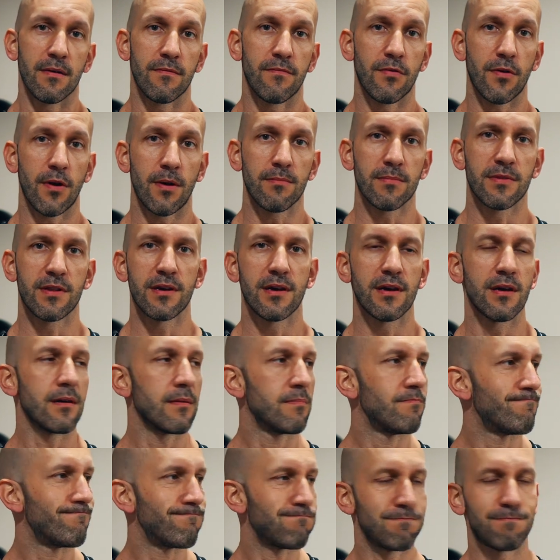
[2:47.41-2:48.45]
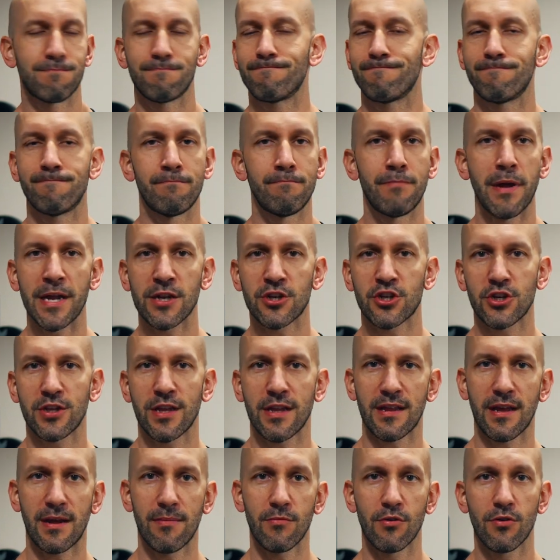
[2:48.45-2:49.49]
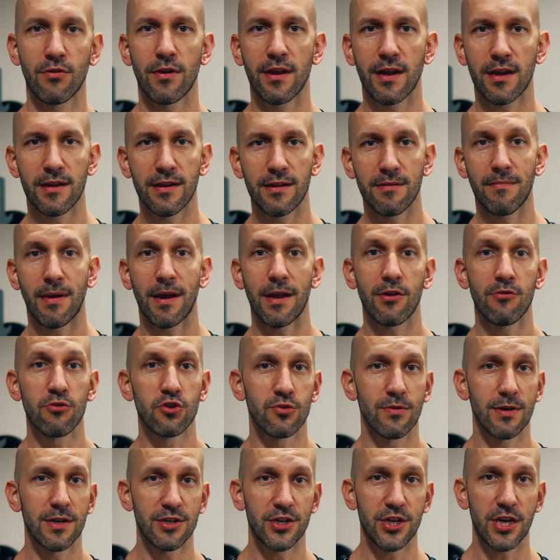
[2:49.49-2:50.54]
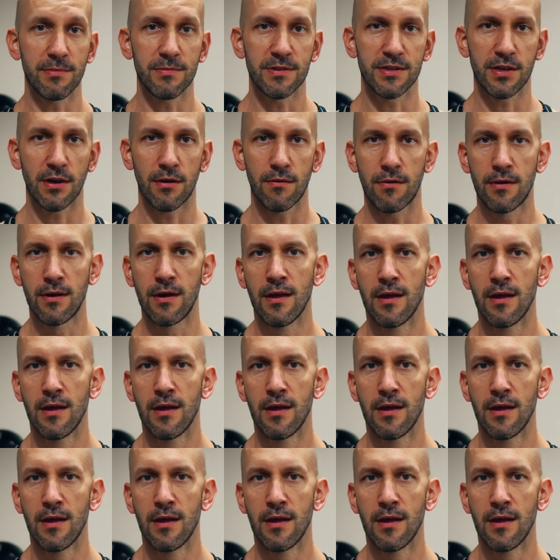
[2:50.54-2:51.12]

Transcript: from the bench that I'm doing in my usual gym. So